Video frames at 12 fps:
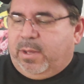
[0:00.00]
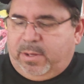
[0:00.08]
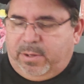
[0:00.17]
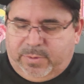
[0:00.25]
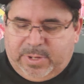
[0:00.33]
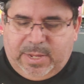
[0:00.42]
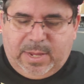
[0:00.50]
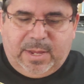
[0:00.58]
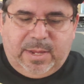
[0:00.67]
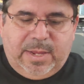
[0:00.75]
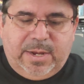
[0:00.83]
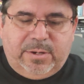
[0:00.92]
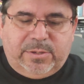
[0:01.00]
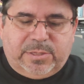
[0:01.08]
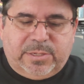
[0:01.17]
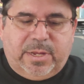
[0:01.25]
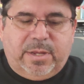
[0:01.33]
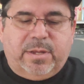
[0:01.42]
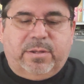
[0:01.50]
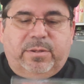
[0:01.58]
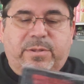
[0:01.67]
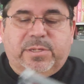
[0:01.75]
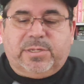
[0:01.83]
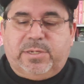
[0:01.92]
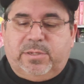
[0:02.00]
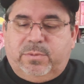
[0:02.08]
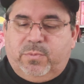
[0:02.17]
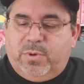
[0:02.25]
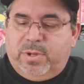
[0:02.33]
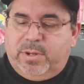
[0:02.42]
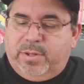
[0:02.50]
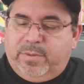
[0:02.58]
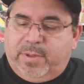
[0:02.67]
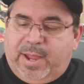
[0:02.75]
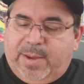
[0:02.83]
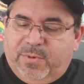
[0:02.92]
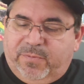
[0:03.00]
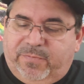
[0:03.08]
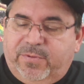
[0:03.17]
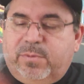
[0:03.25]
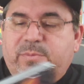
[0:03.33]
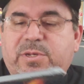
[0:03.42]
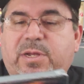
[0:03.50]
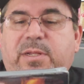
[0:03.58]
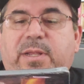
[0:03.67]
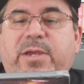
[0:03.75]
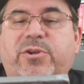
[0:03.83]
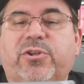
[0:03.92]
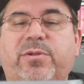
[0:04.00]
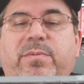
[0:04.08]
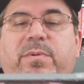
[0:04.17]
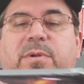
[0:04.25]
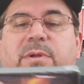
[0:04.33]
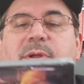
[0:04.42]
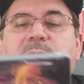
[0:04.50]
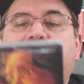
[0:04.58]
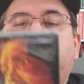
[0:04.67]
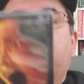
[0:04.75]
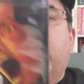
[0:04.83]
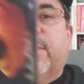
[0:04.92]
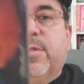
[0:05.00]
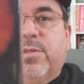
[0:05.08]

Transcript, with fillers: Okay, here's uh, another sealed one. Hammer Films Collection. You got